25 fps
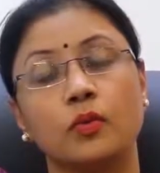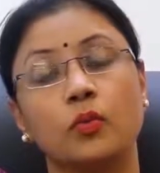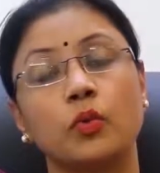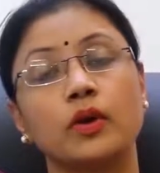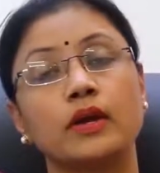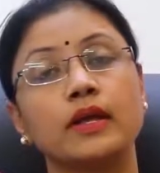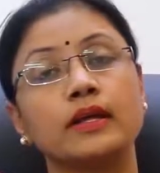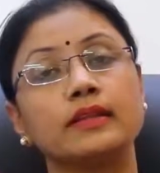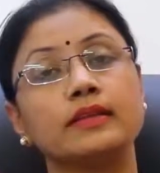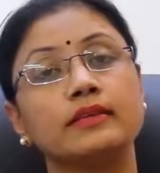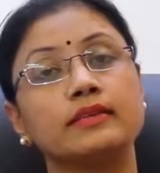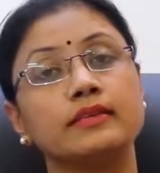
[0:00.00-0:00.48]

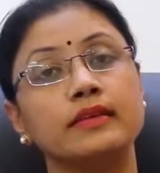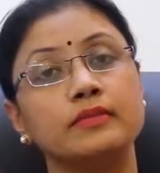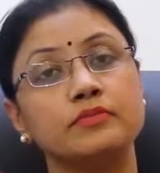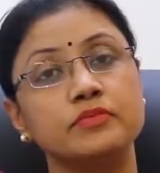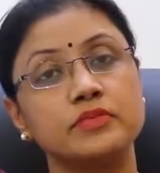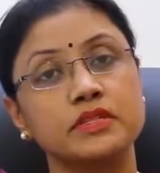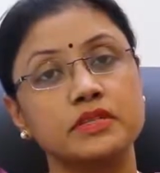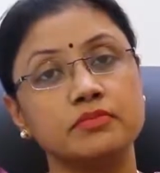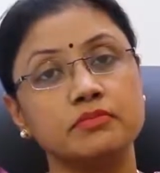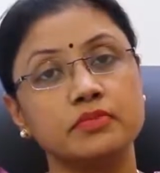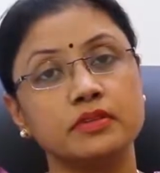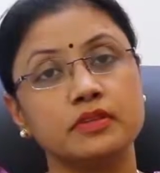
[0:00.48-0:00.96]
What are the
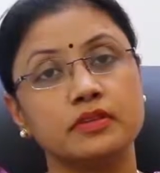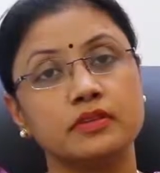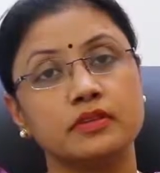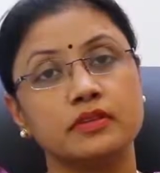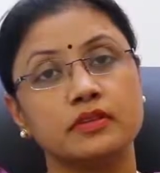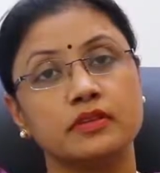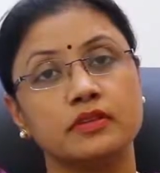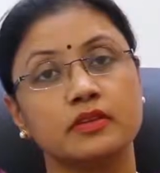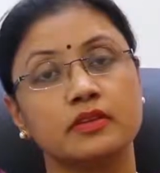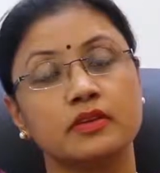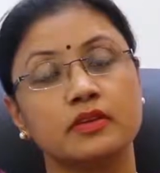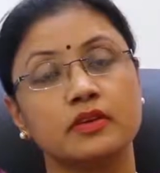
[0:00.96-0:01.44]
symptoms?
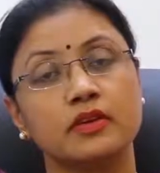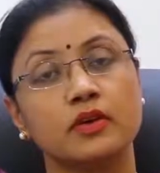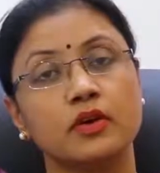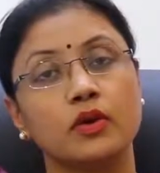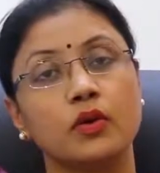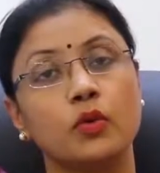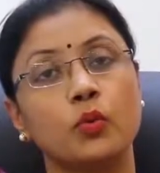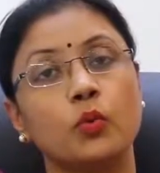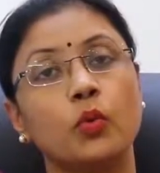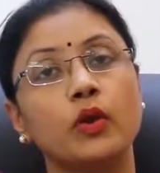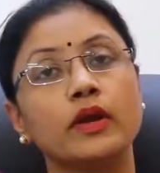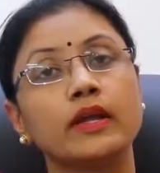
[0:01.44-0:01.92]

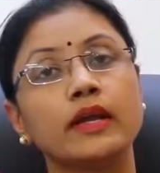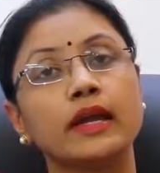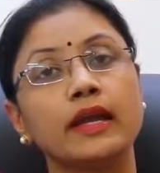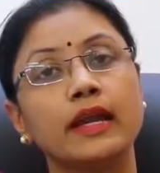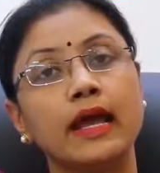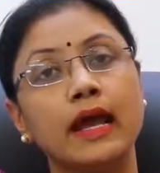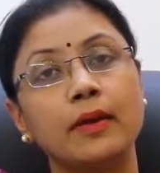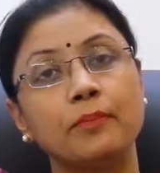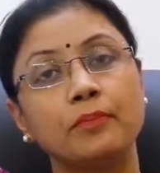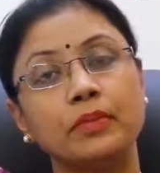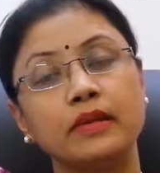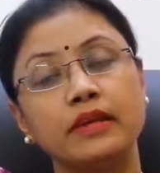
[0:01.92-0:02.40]
What can
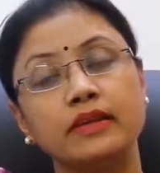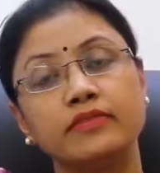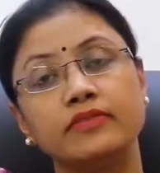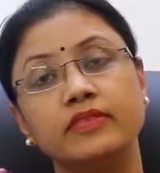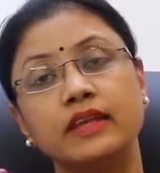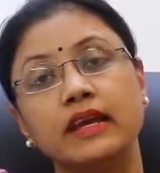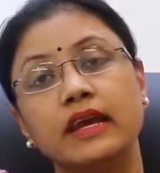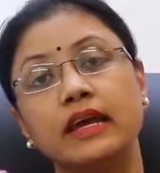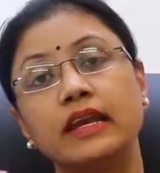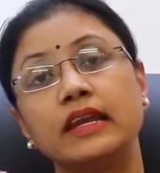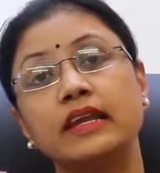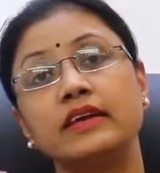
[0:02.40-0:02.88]
happen if
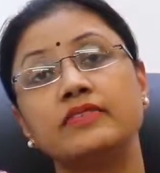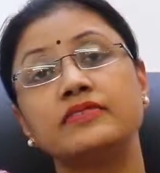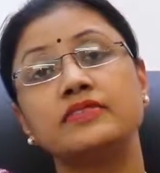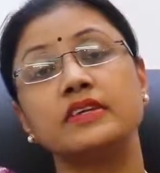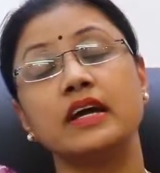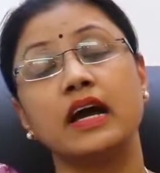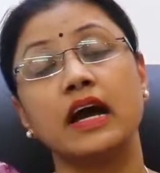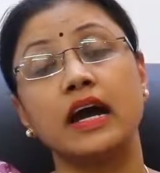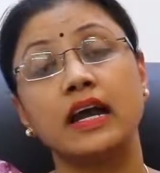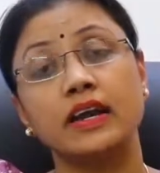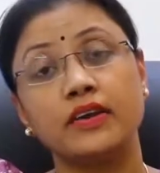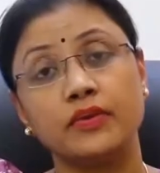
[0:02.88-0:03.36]
they are left
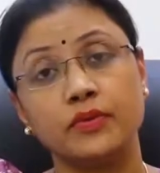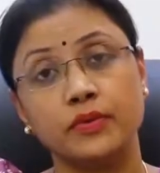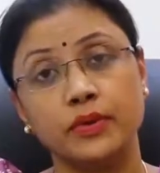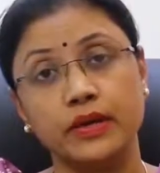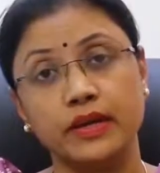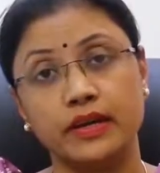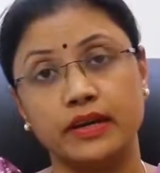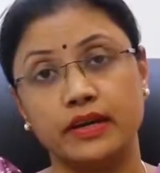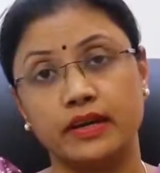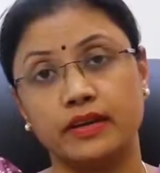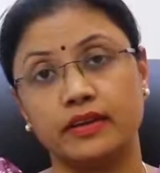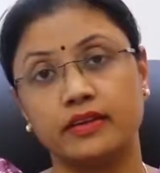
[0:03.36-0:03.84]

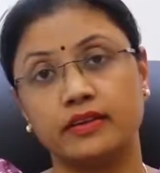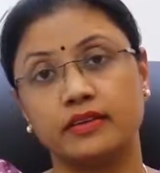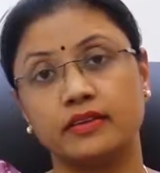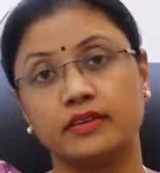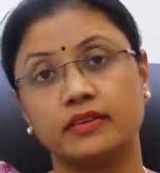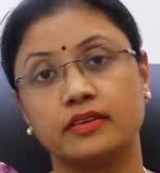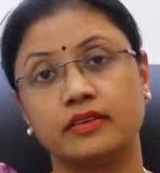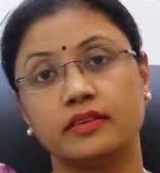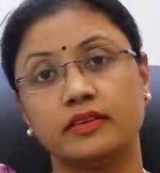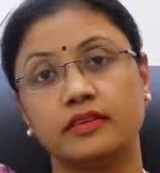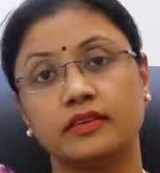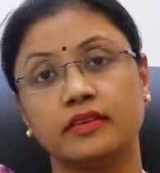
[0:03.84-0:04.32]
untreated?
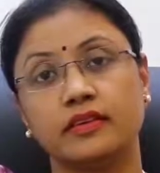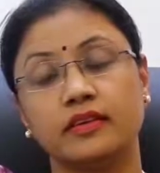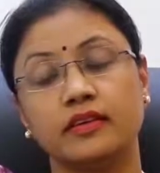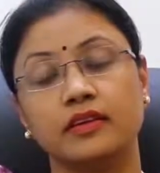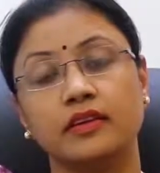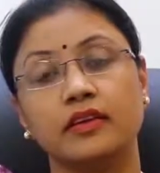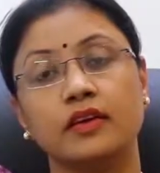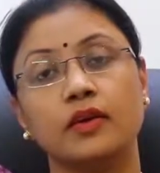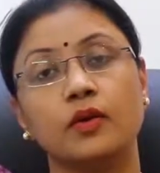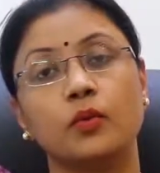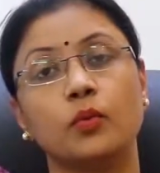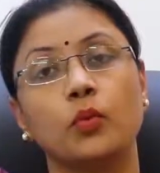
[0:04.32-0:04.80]

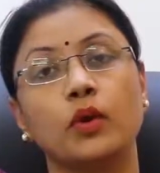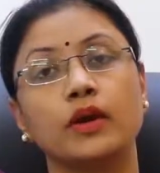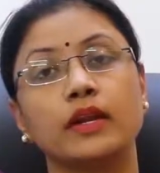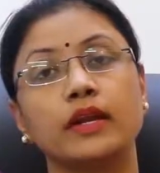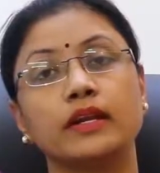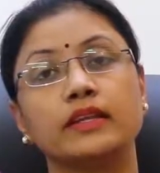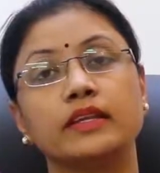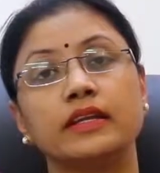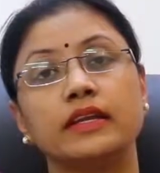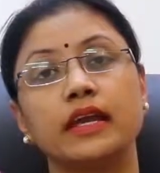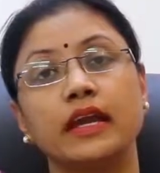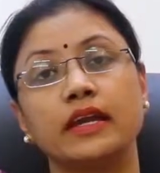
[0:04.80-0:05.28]
What
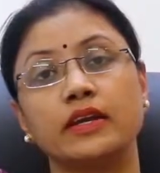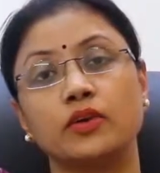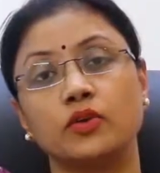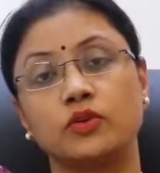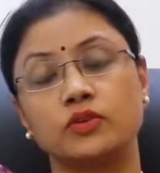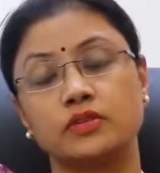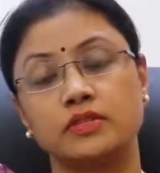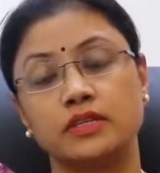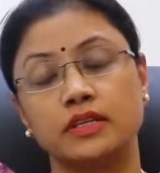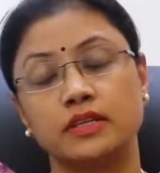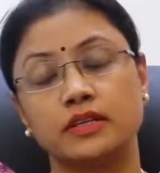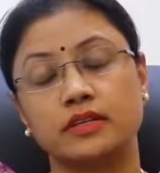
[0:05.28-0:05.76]
are the
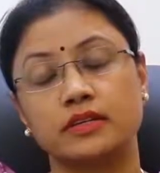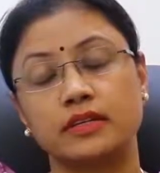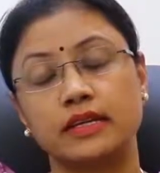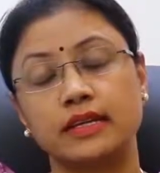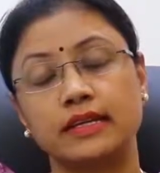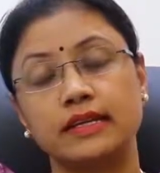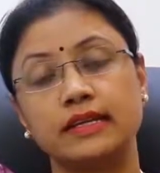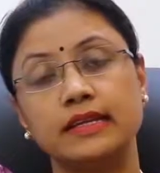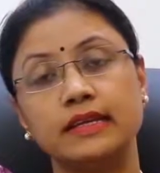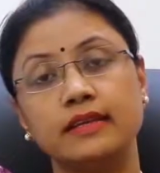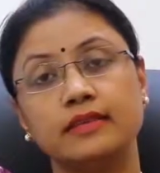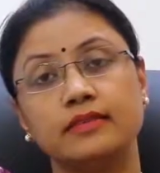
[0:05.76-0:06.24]
diagnostic
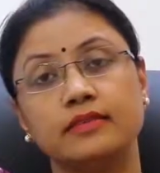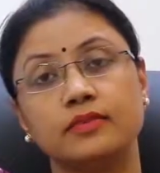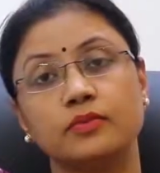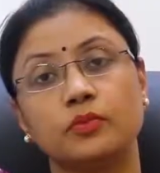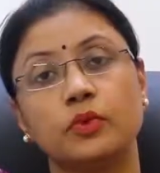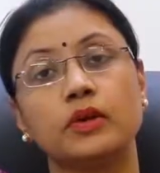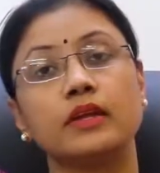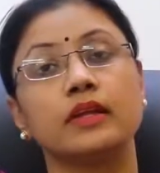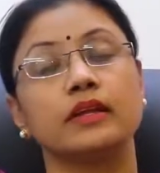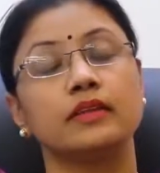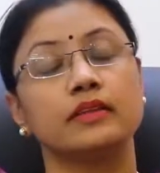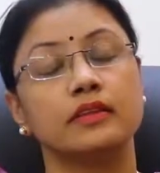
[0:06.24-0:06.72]
techniques?
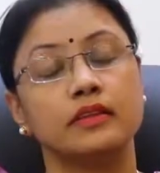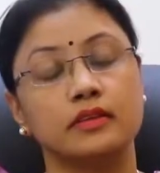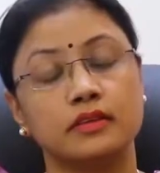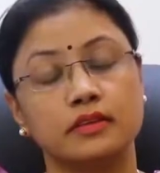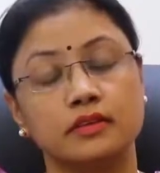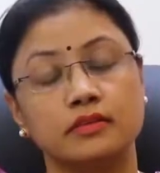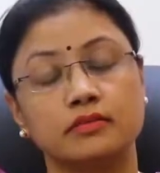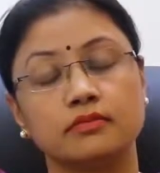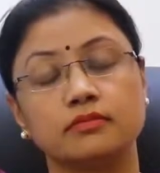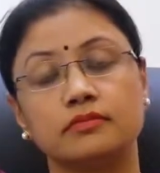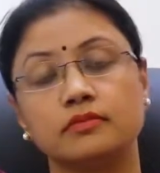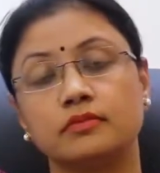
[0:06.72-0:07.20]
What are
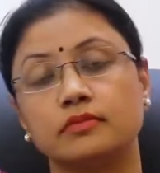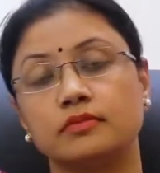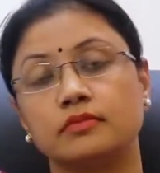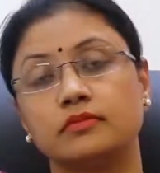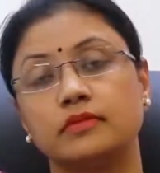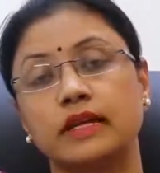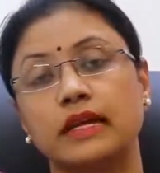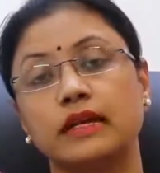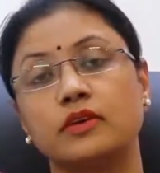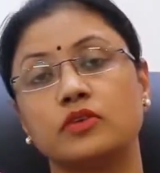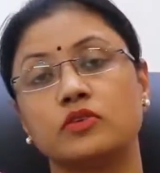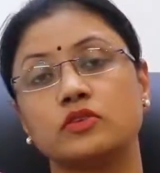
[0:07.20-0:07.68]
the
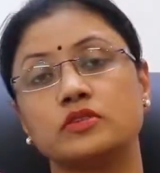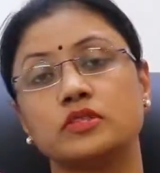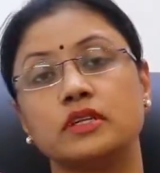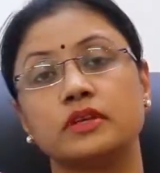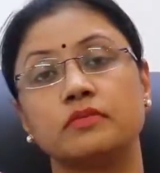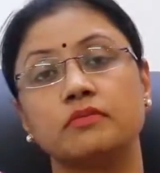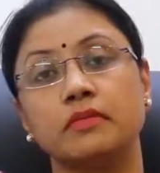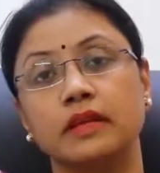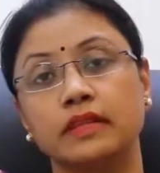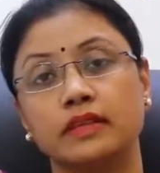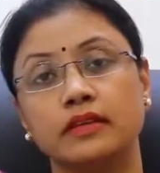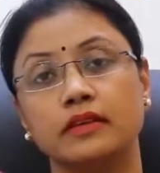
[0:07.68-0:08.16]

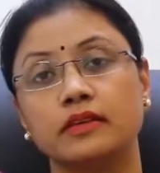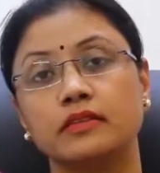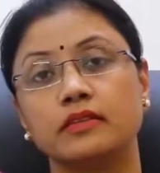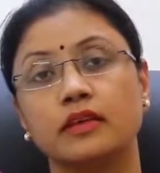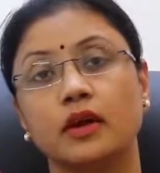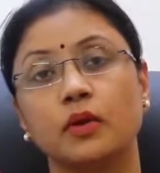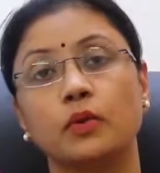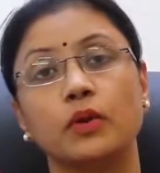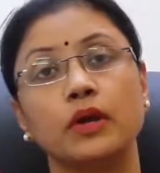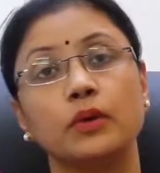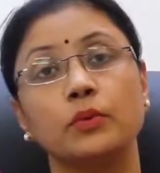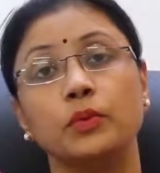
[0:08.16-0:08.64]
diagnostic methods?
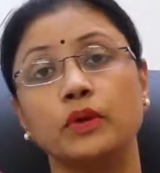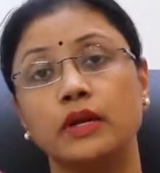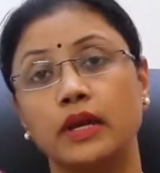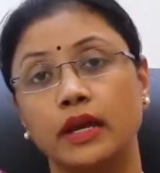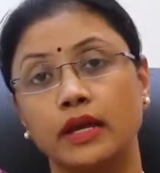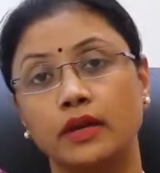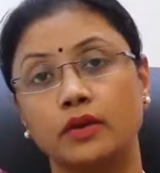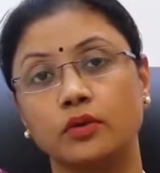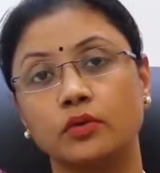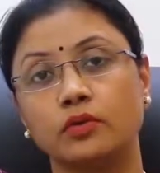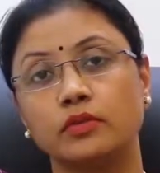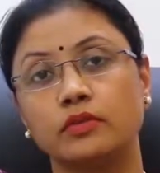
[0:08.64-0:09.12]
How can we
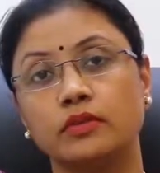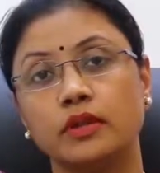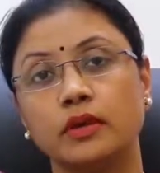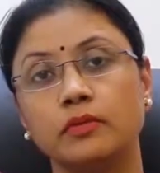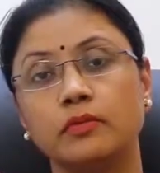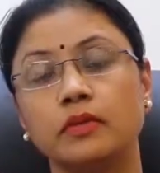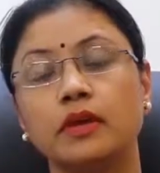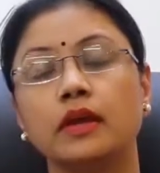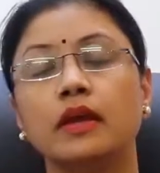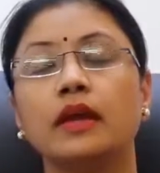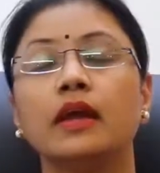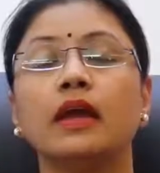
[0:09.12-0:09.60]
diagnose
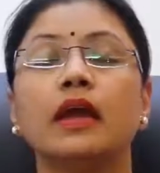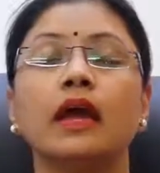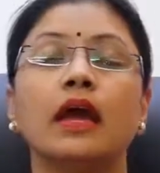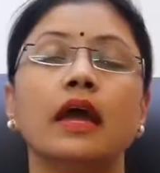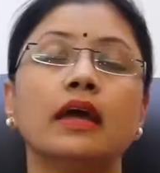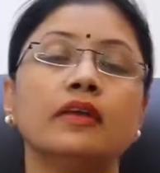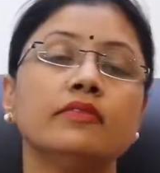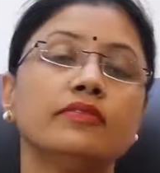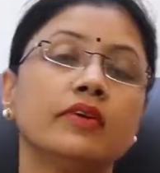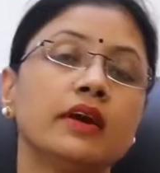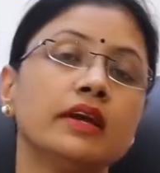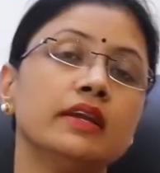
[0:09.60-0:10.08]
them?
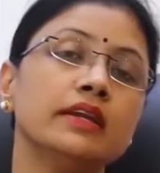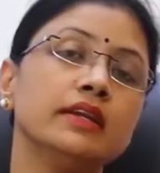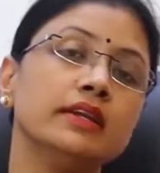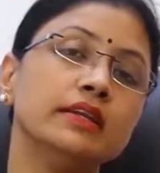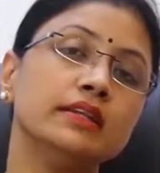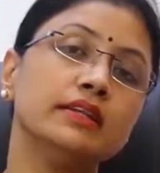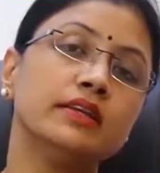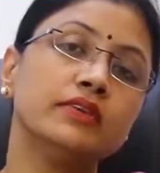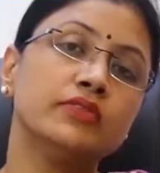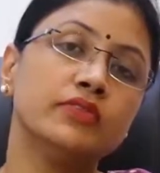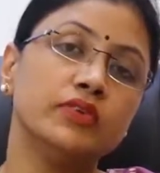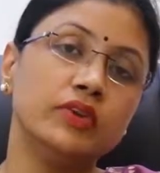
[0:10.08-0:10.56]
And finally,
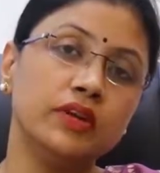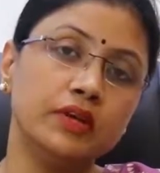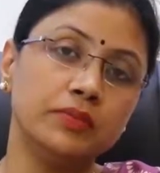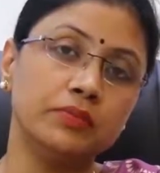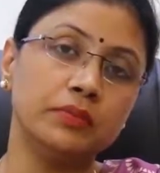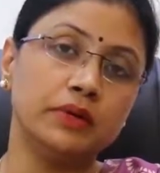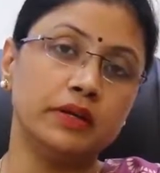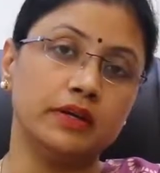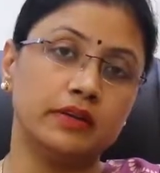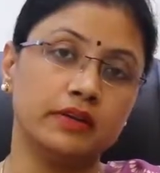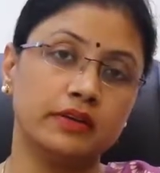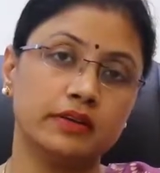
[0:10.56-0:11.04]
the
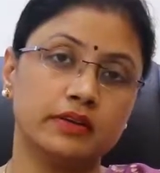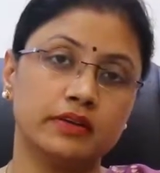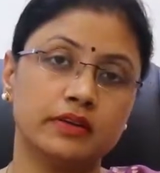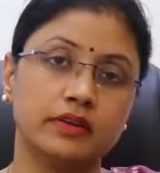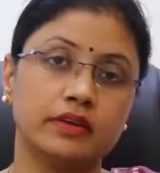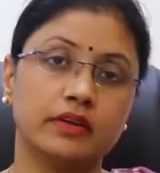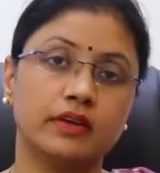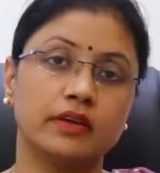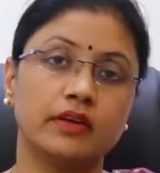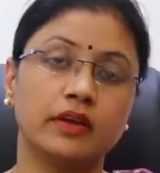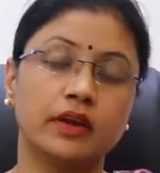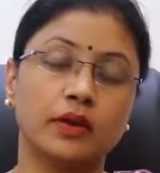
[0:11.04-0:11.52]
treatment
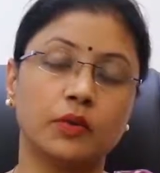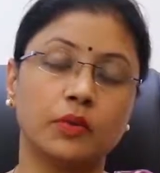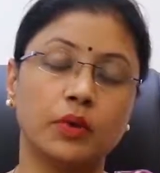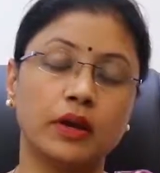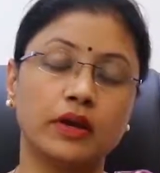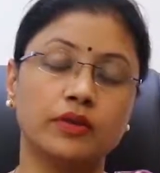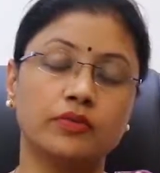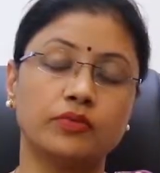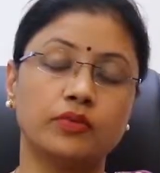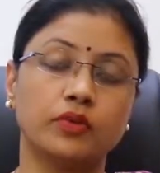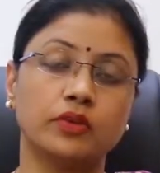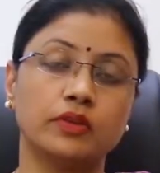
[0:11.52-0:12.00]

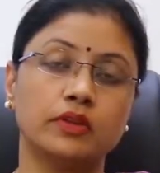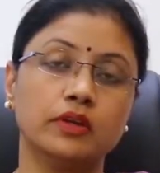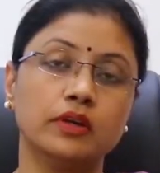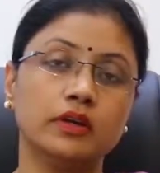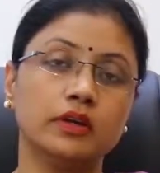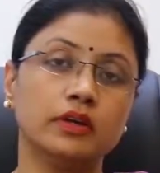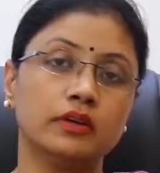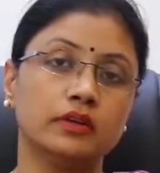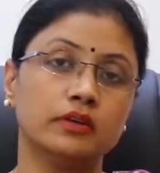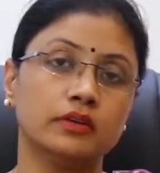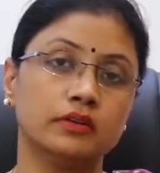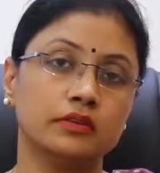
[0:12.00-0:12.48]
required for
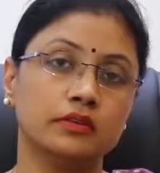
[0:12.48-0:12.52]
the